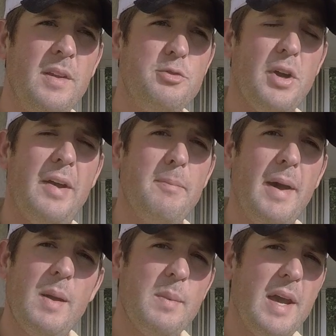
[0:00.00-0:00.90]
driving
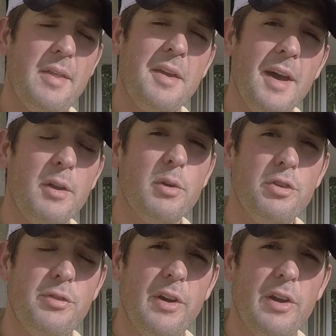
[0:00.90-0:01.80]
by them now, the color
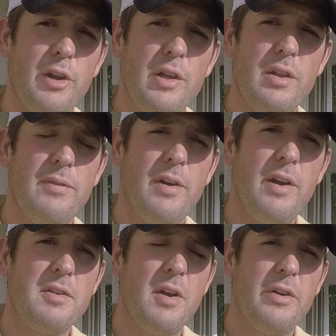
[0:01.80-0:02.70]
is very good. They're
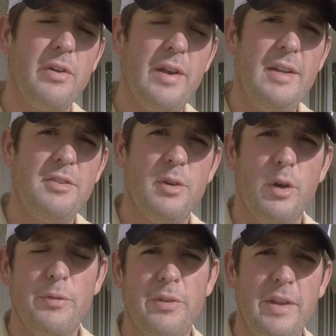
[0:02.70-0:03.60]
very dark green, so
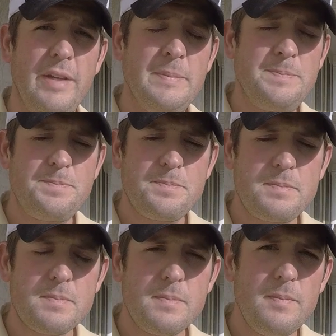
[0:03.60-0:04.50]
hopefully
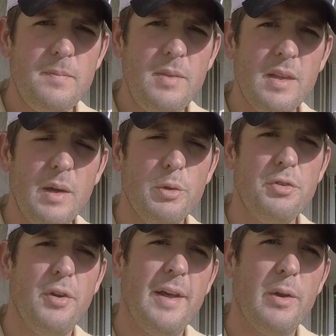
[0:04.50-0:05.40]
will
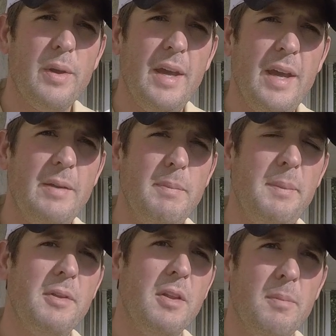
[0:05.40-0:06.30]
turn out okay,
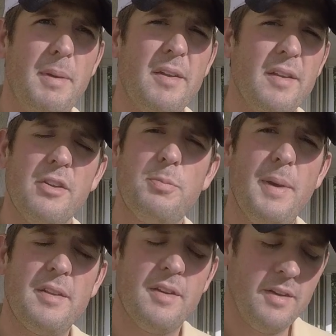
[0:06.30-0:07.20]
maybe a little better than
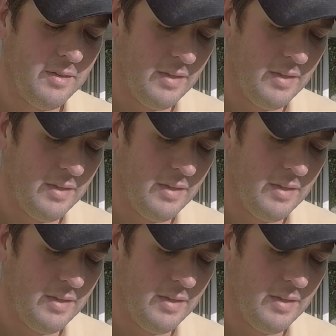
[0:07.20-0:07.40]
expected on a